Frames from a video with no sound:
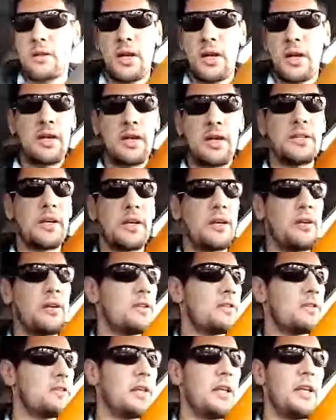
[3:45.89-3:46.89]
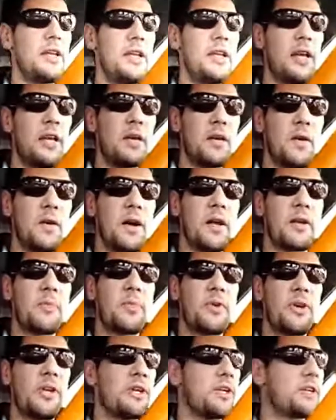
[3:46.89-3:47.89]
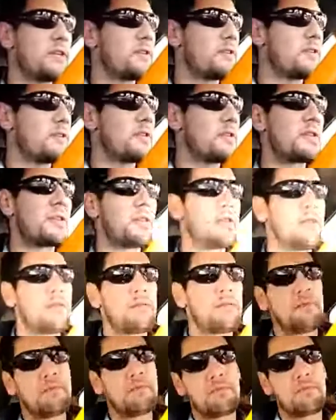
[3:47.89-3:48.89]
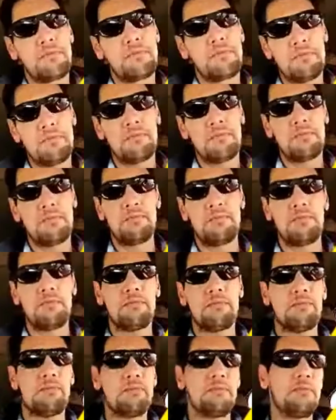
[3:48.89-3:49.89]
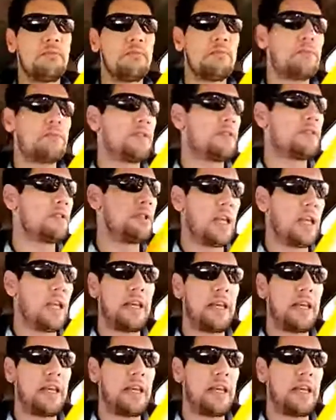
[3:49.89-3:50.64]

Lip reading: I can tell you that San Diego had a pretty consistent, like